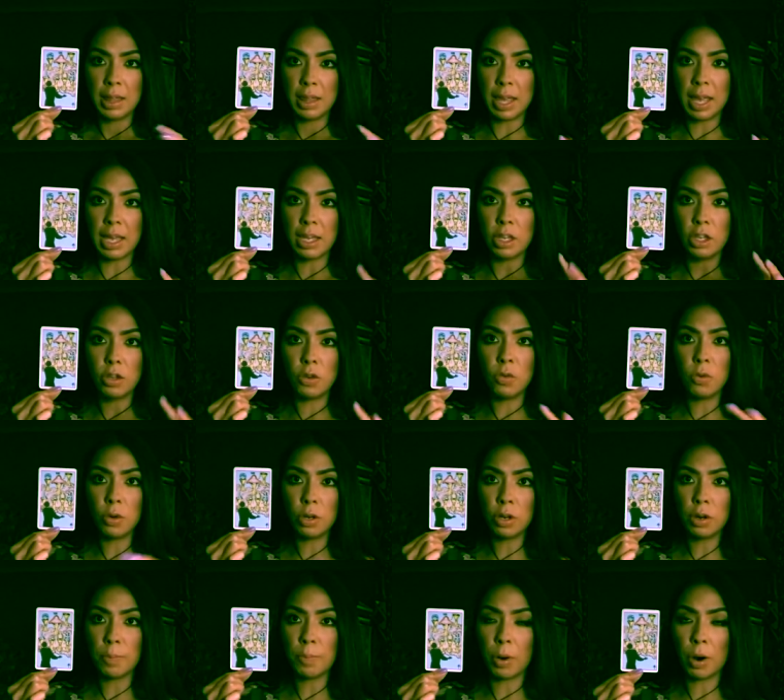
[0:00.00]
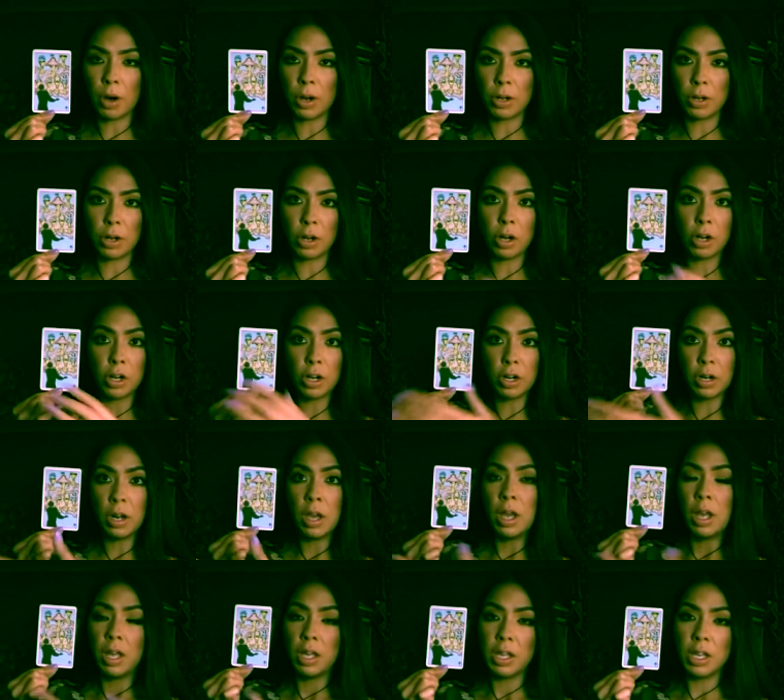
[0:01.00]
that you or your partner or your
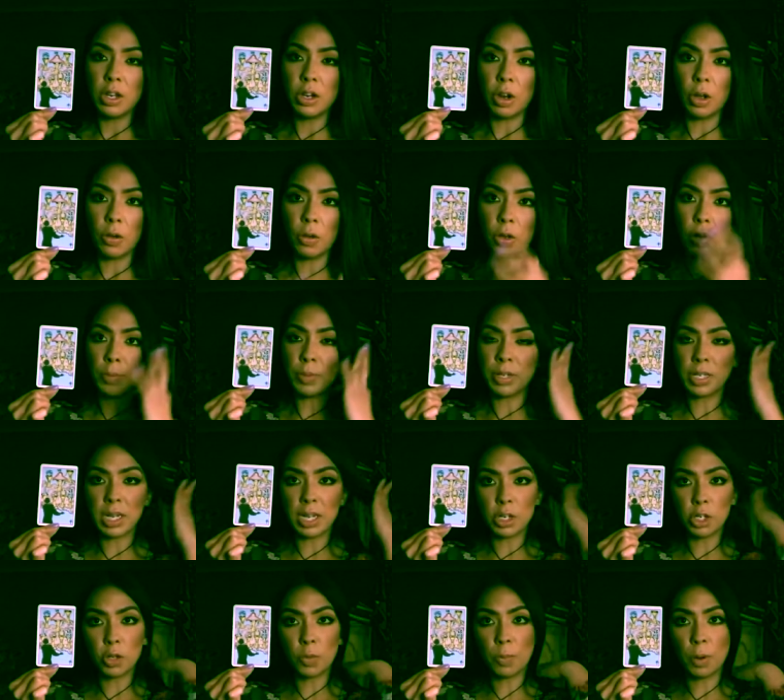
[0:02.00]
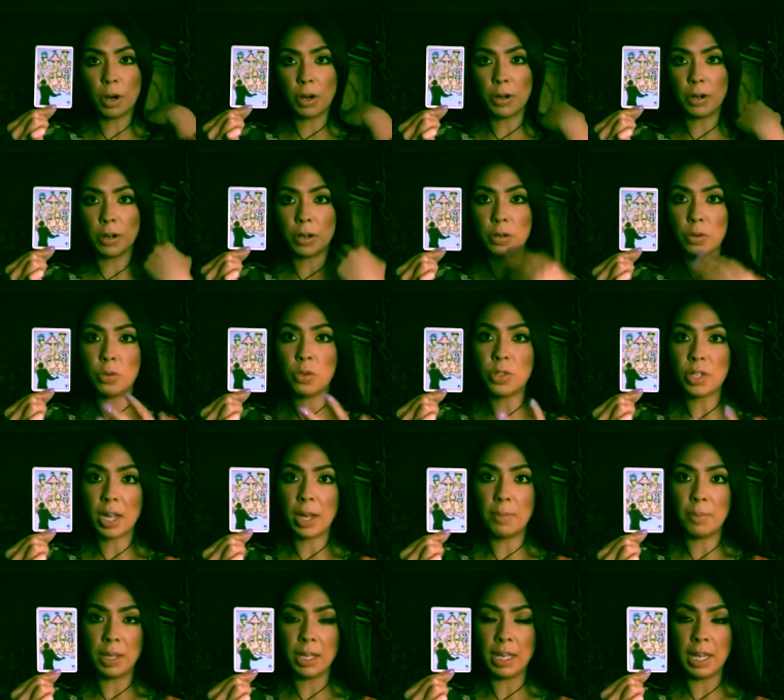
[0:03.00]
you know your potential partner who's
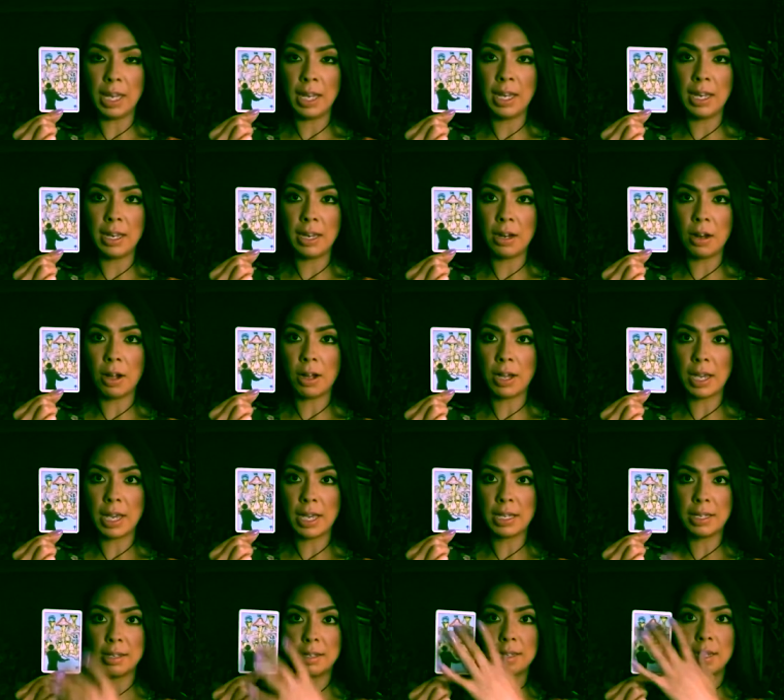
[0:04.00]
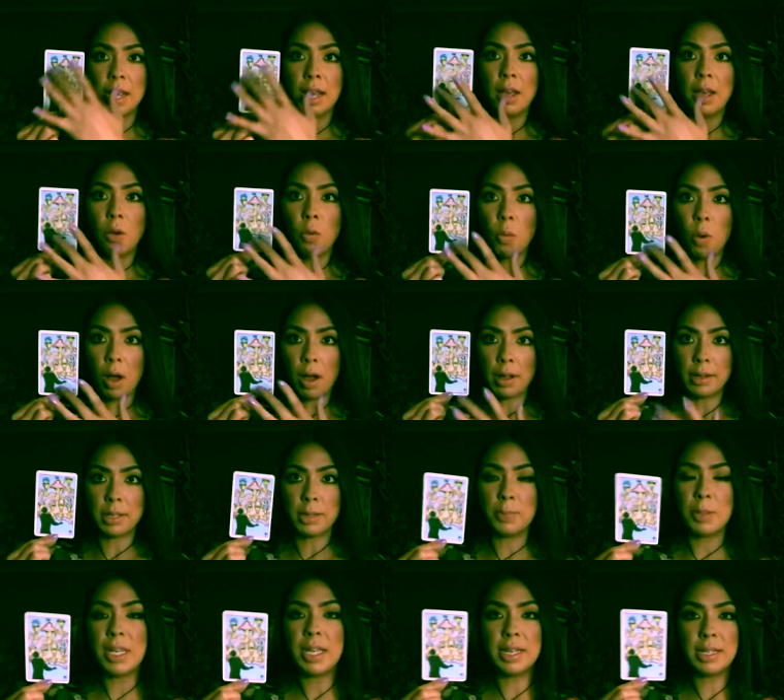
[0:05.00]
coming in in august wants
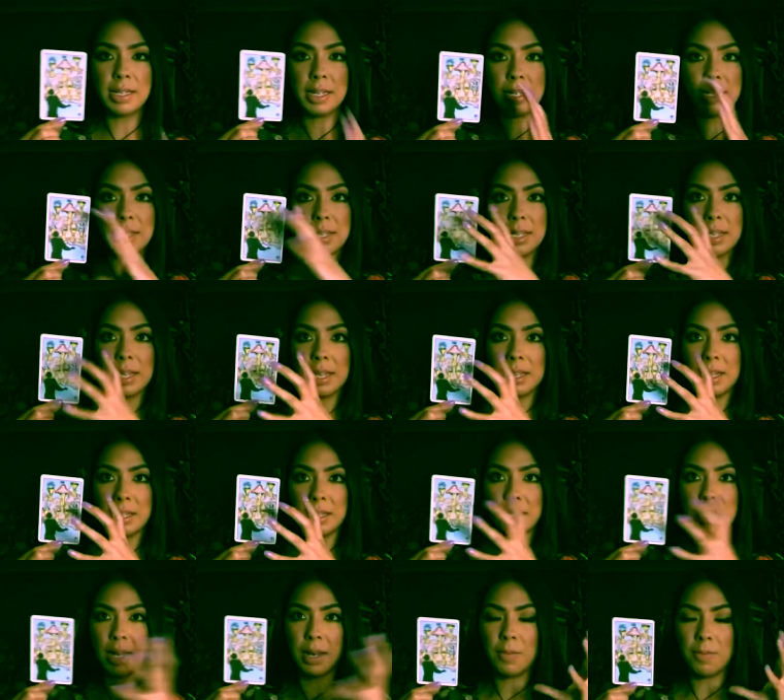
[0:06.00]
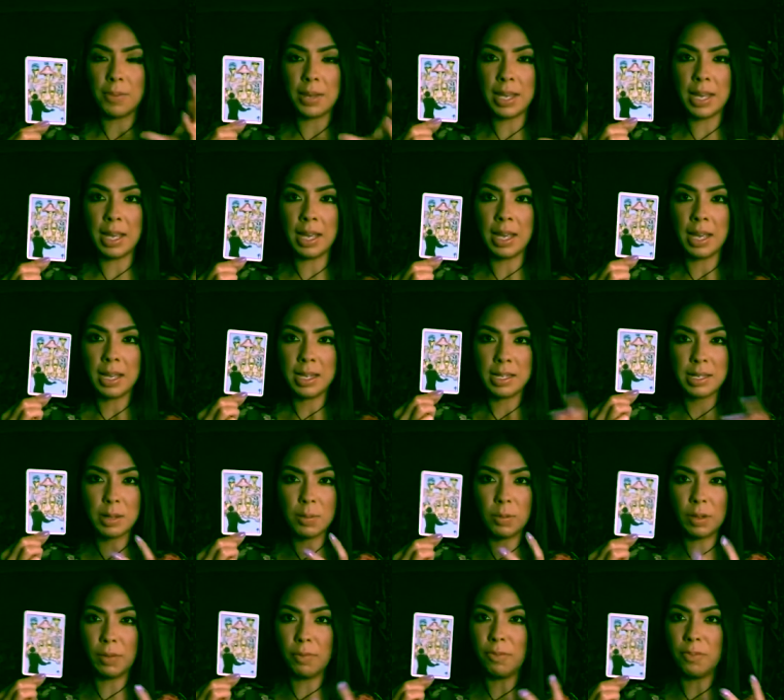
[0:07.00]
because i see that this can be
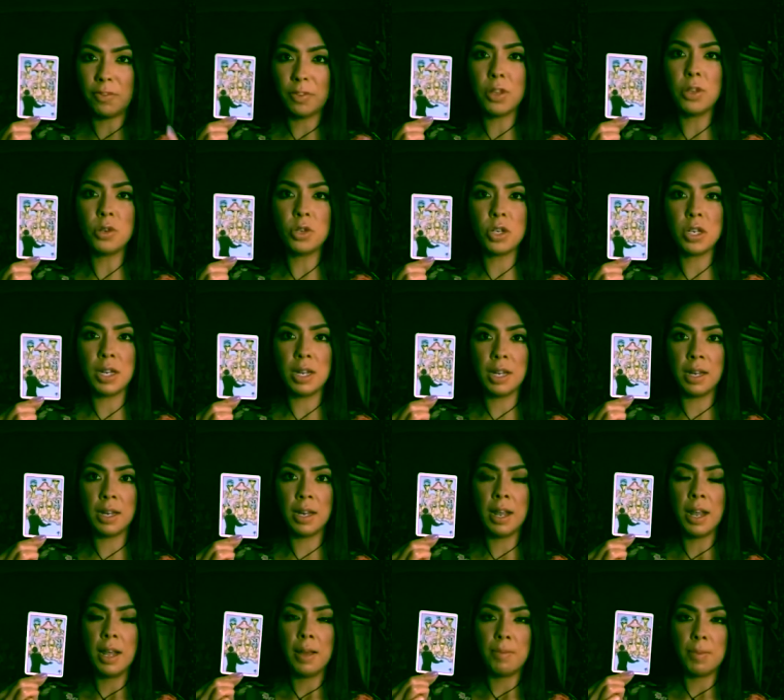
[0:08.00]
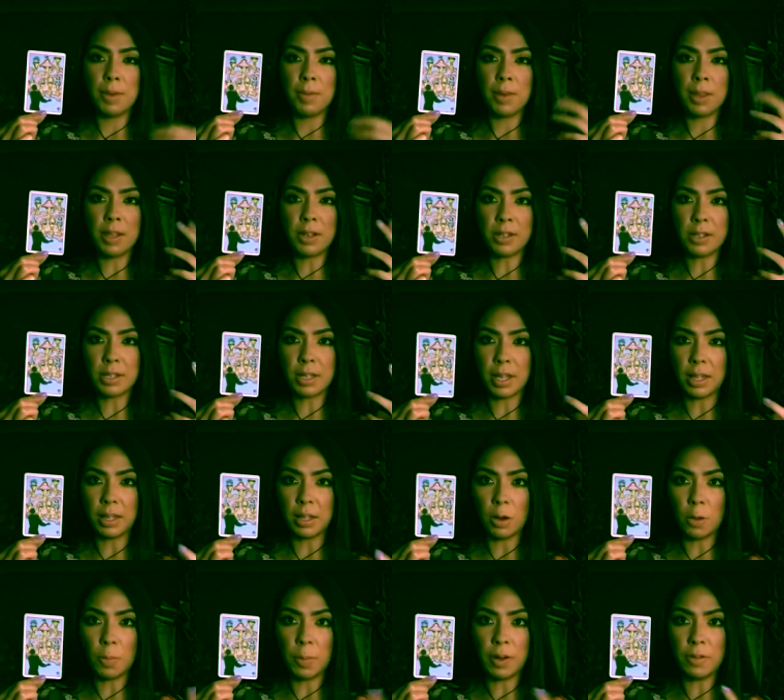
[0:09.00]
some confusion maybe there's a
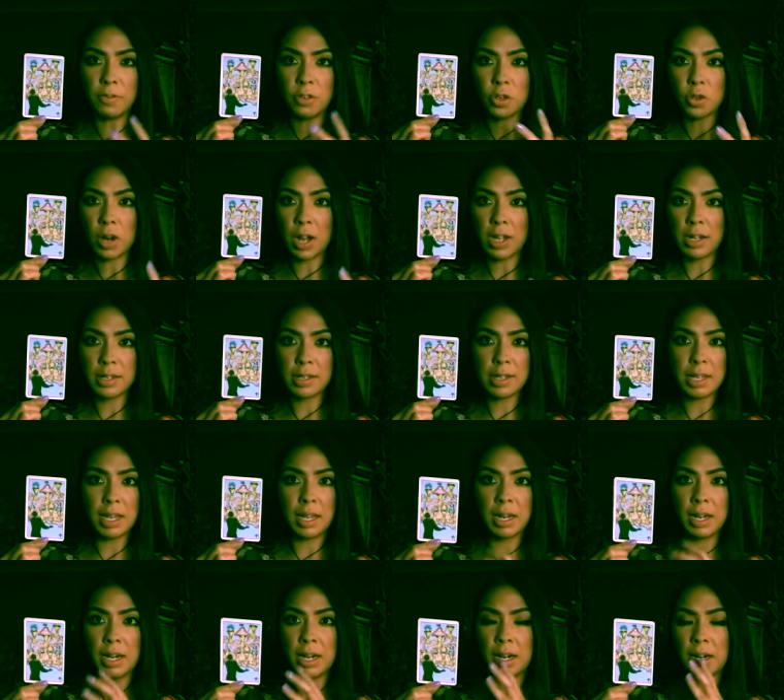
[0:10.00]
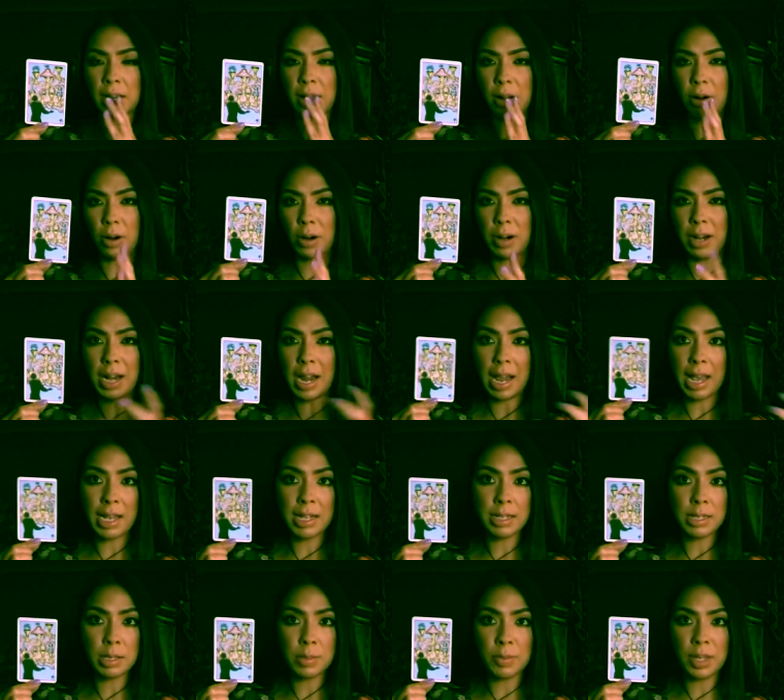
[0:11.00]
little bit of drugs here or
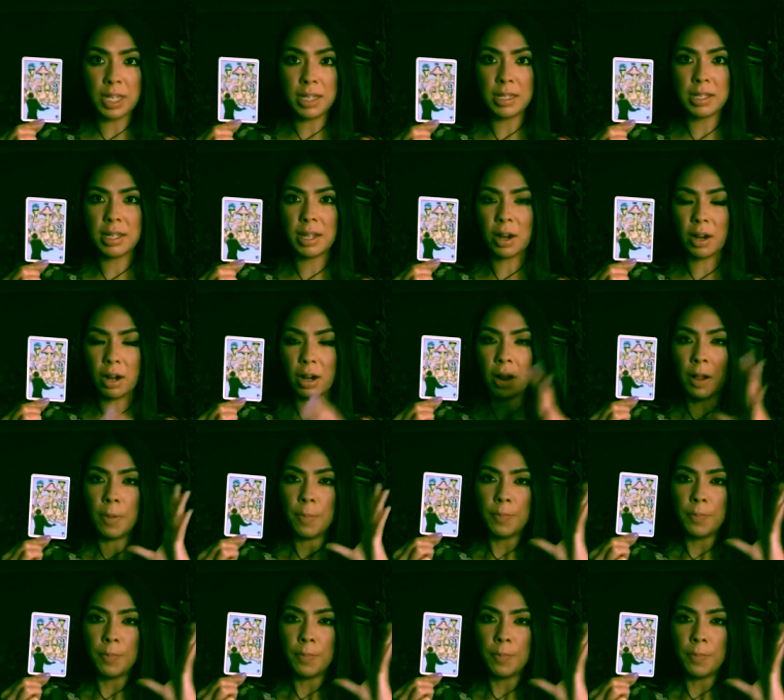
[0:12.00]
enhancements that are